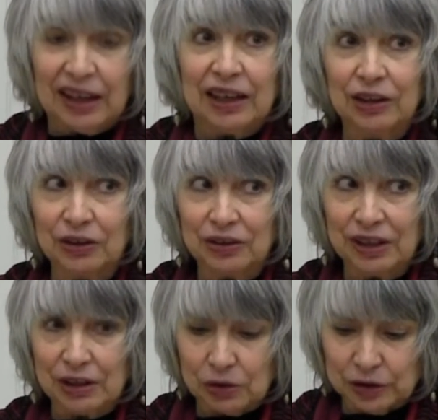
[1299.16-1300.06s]
Here,
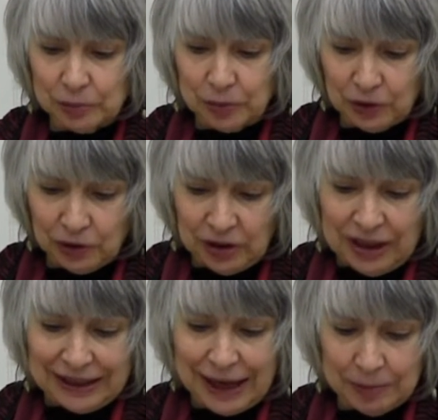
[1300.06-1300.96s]
neoliberal
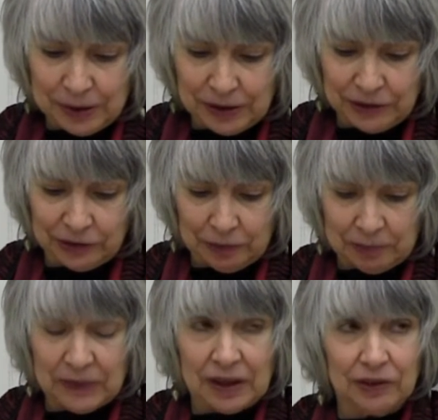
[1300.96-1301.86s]

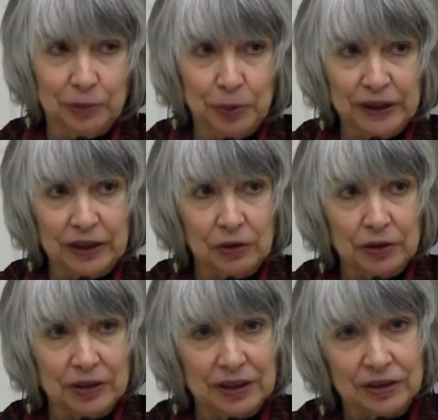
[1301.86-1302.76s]
capitalism is bringing
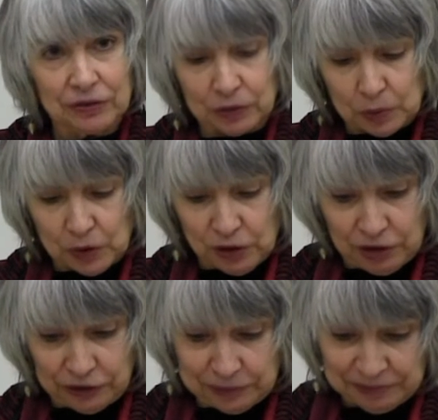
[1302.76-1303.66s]
on the end of the
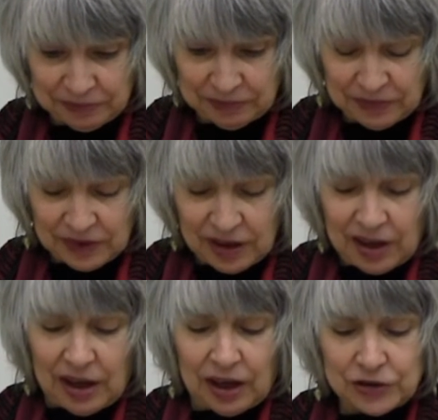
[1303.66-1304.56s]
world.
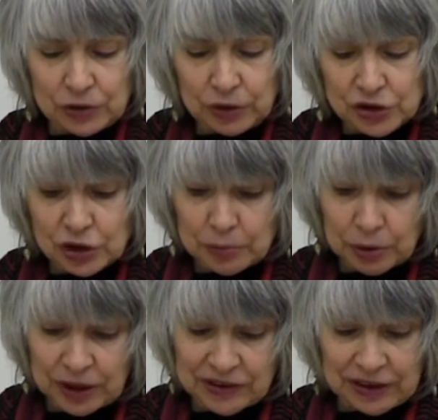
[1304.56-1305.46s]
As Christian
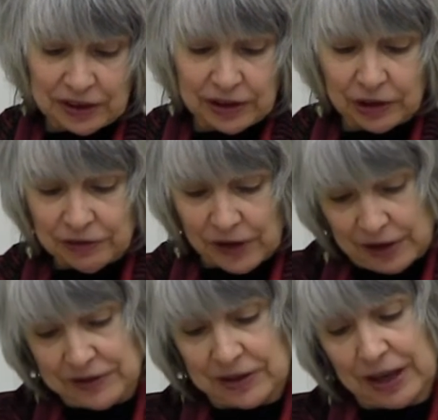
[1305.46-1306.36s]
Parenti
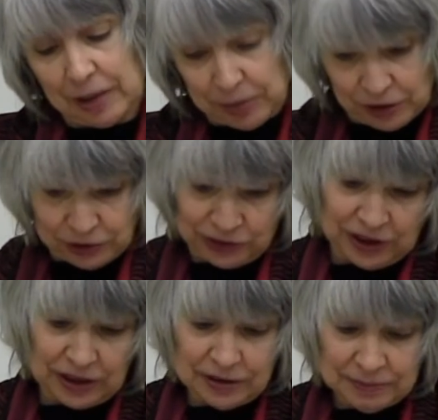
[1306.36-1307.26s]
clarifies the
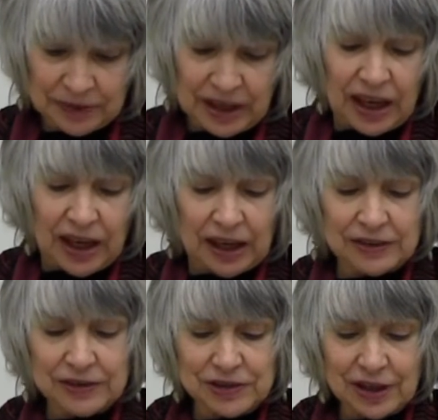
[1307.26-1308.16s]
capitalocene,
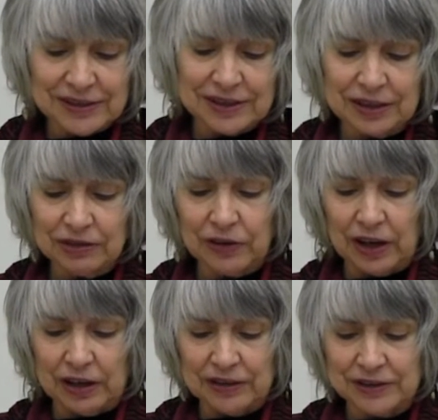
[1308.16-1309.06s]
it does not
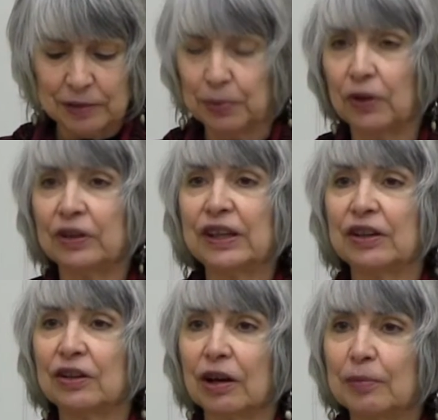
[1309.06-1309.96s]
signify a simple
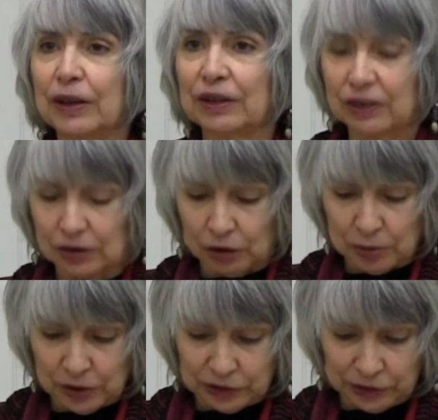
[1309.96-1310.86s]
economic
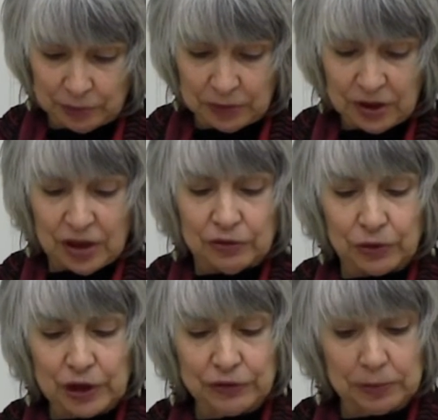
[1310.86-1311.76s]
globalism
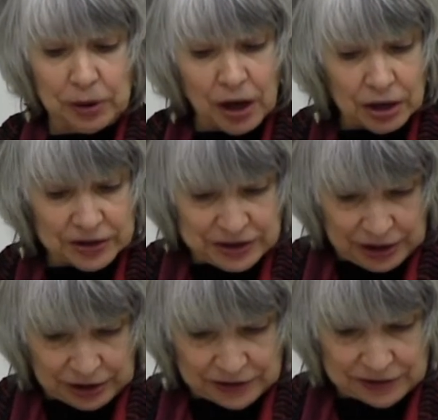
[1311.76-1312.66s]
free from
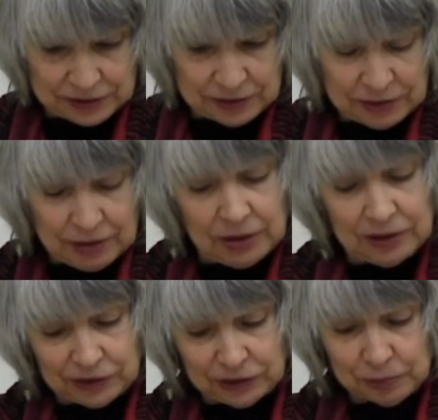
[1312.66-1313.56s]
politics.
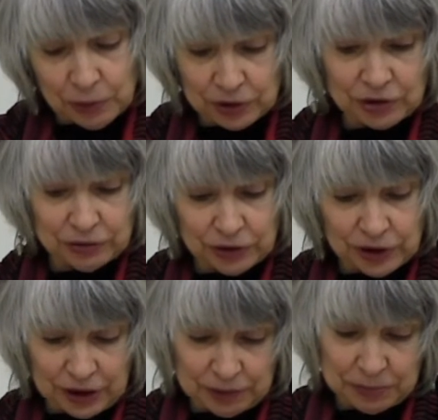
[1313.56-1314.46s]
This is important for
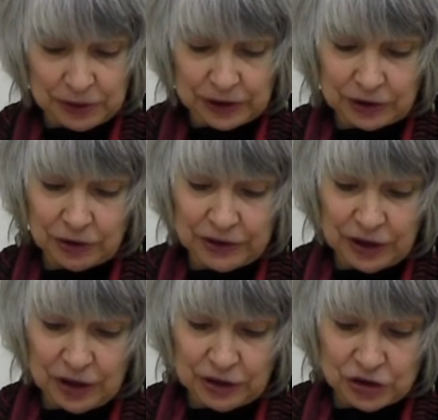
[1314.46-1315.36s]
any political
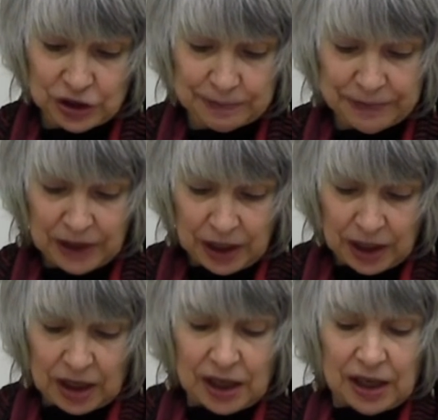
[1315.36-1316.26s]
theology.
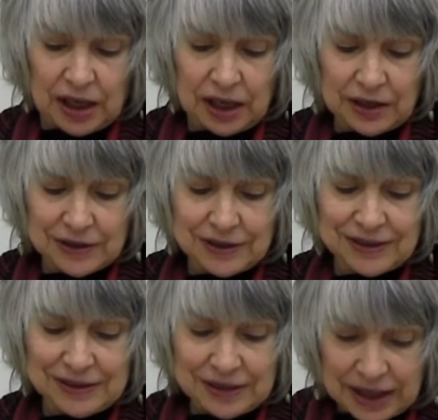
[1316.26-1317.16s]
It is the
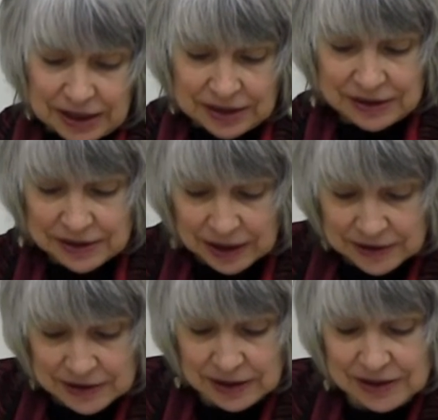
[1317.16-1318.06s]
state, he
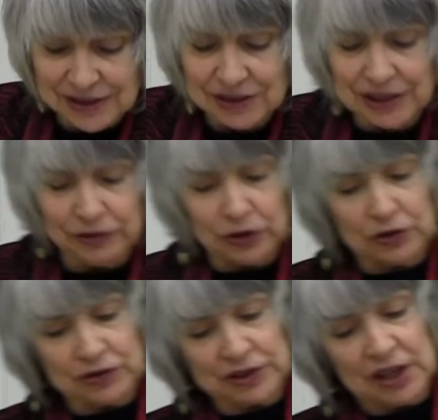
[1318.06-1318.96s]
says, that
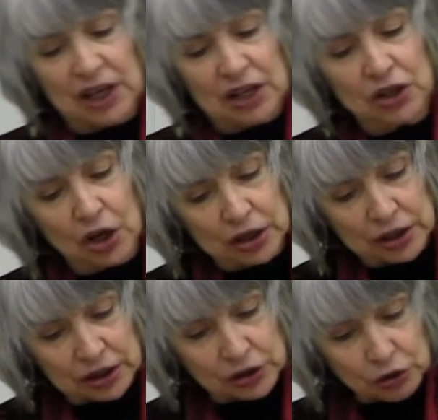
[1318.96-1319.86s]
delivers
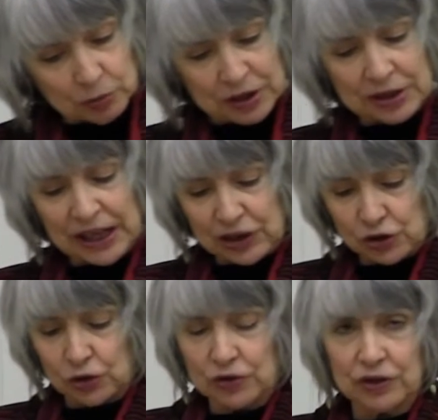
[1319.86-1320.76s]
non human
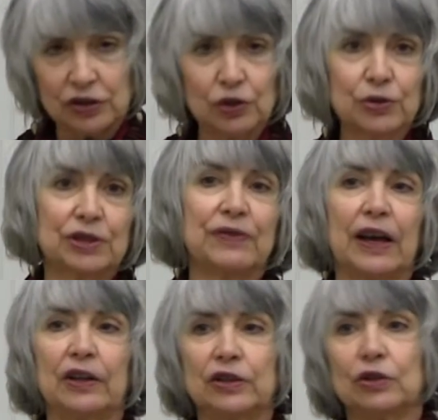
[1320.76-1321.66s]
nature's use
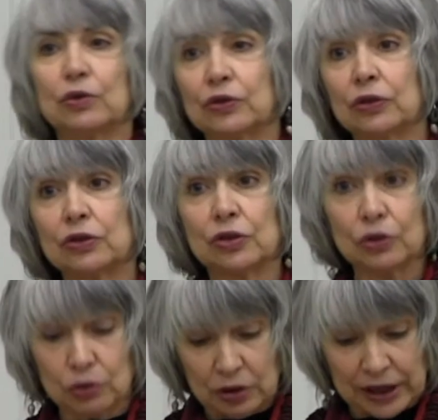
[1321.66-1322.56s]
values
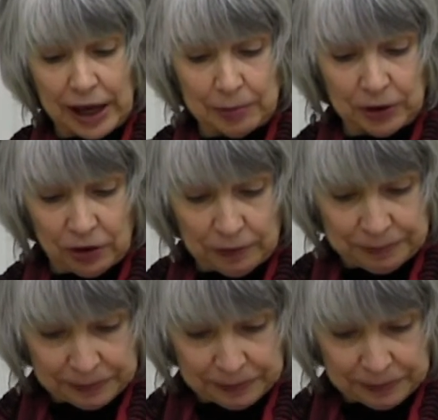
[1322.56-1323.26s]
to capital.